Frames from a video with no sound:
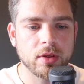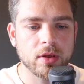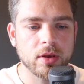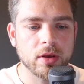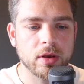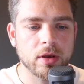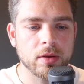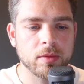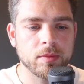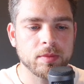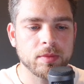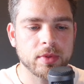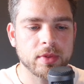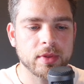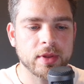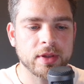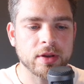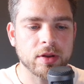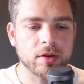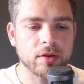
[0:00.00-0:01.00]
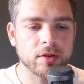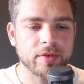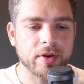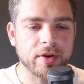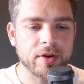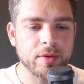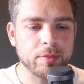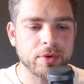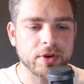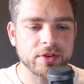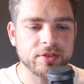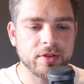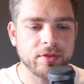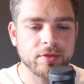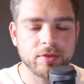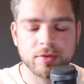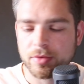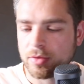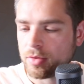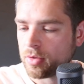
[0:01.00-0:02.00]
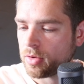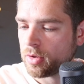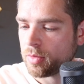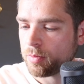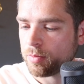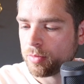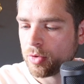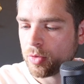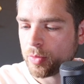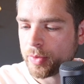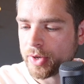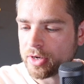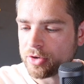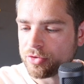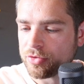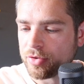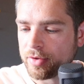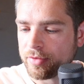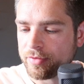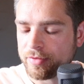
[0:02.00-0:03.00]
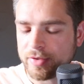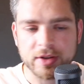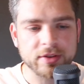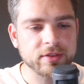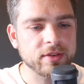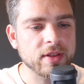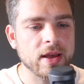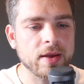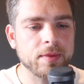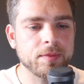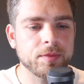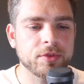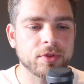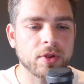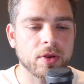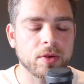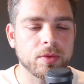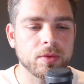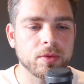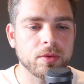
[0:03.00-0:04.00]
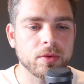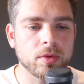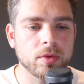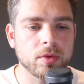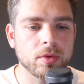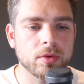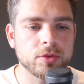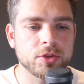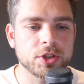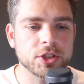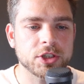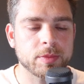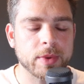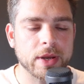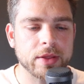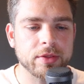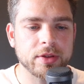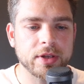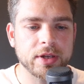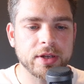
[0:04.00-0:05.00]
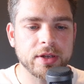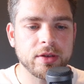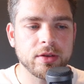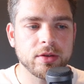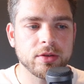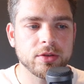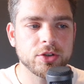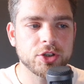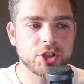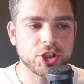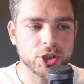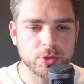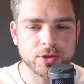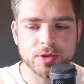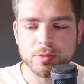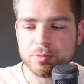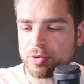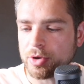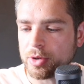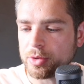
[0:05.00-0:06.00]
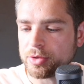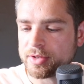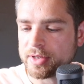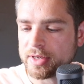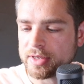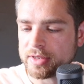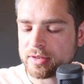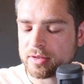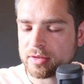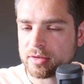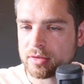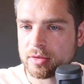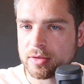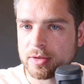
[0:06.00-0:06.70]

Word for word: Um, they don't look very impressive, but we're going to try and fix that. So just about the shooting process,